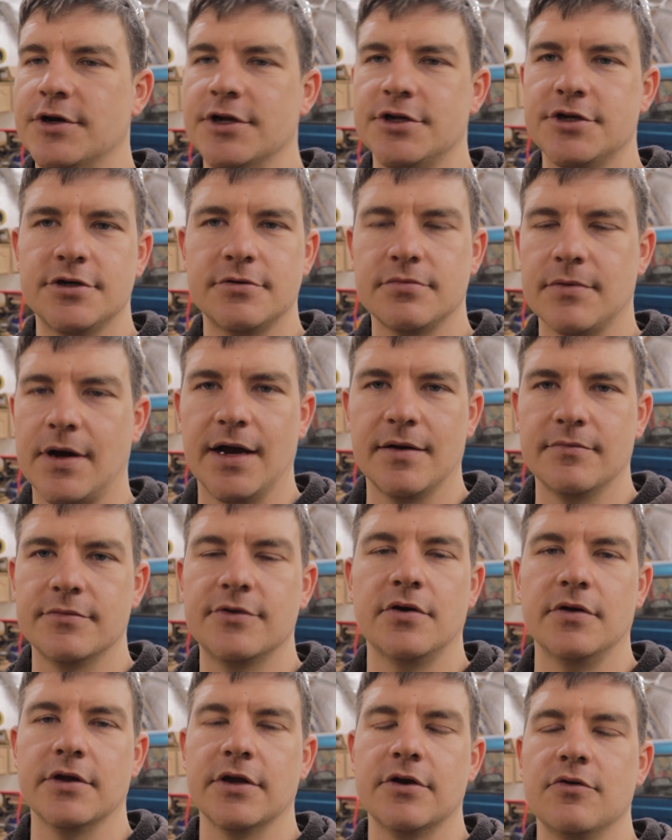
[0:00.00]
which I'm
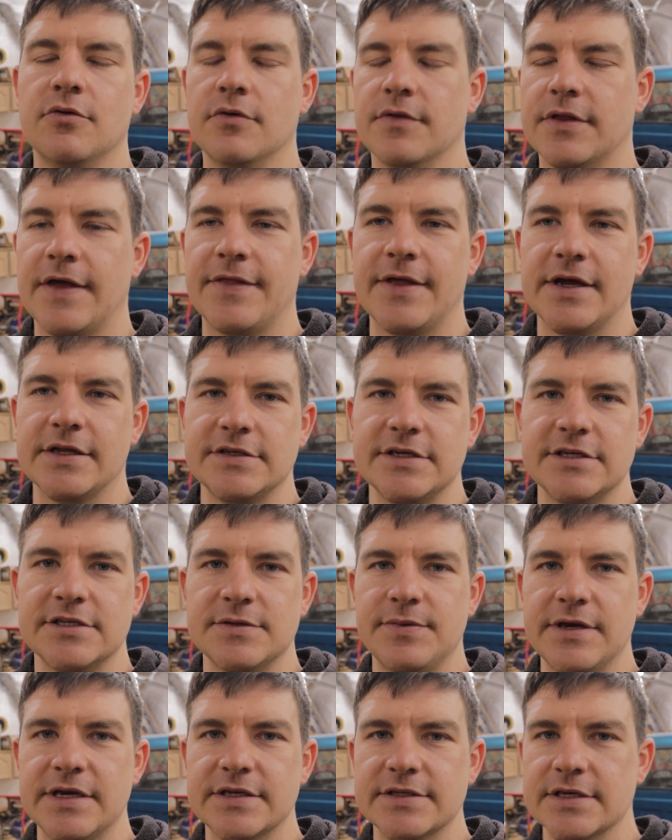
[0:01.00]
totally cool with that. That's
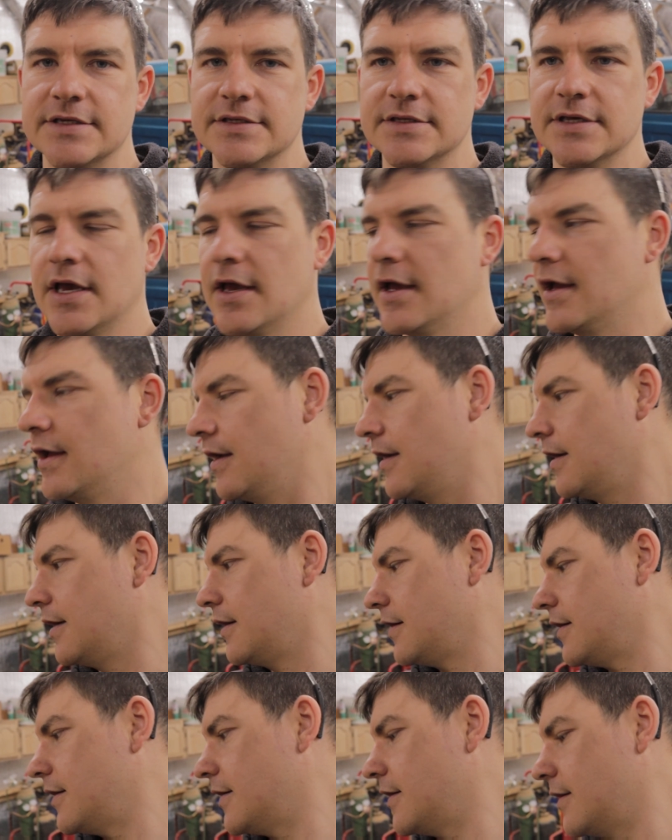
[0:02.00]
easy peasies.
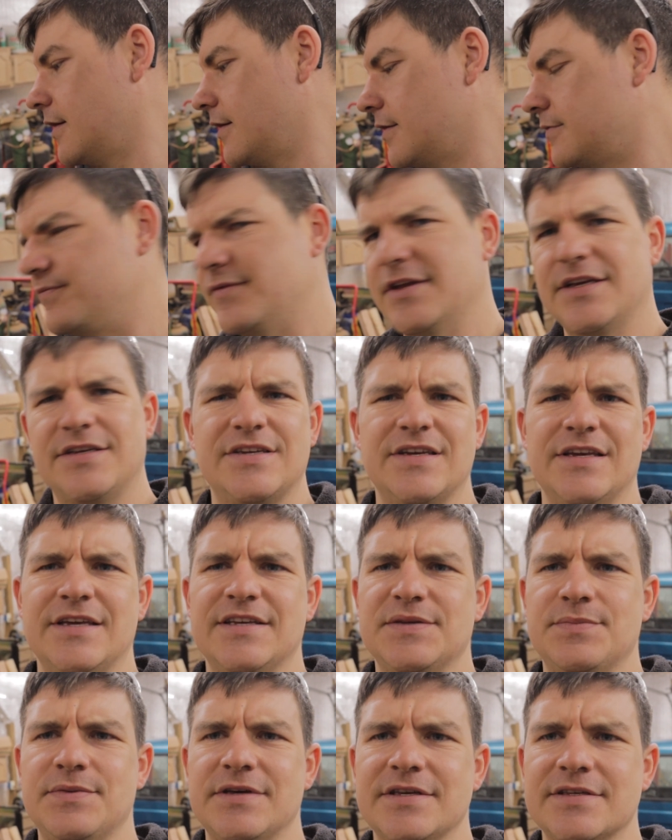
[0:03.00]
Did I say
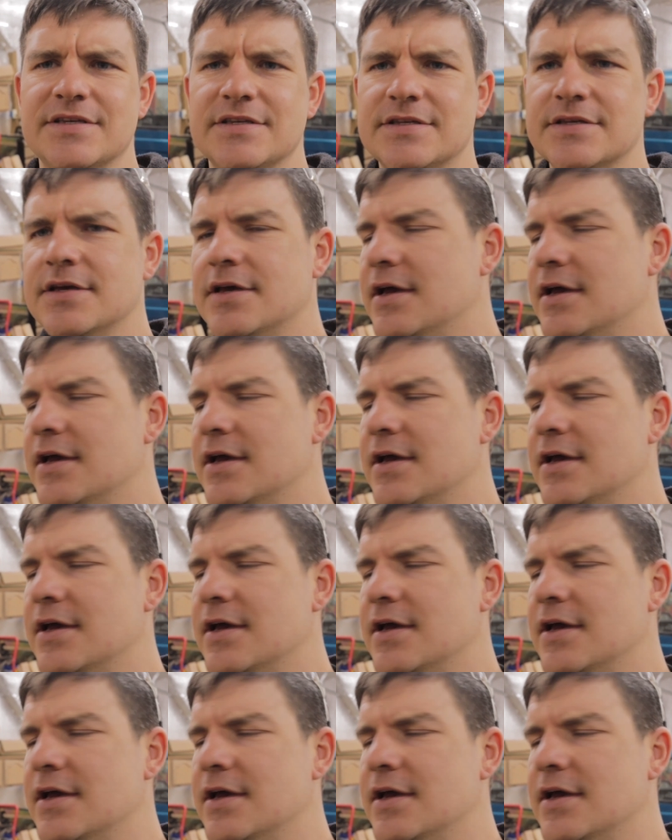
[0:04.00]
easy peasies?